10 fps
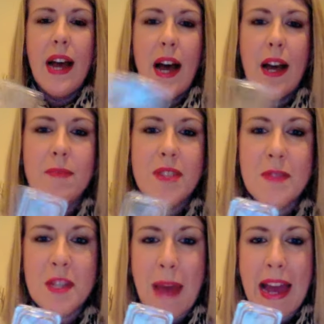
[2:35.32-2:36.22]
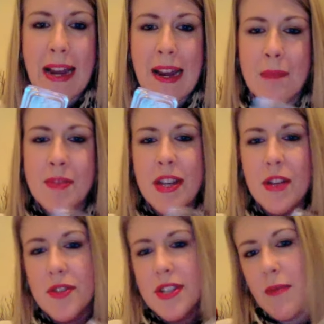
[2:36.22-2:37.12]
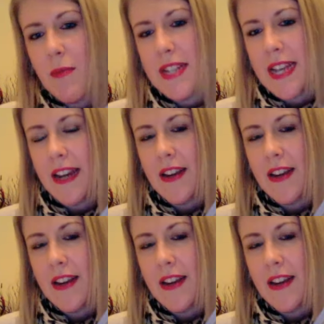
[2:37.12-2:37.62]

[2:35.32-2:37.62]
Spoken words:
some spare clips. Now you'll see when we take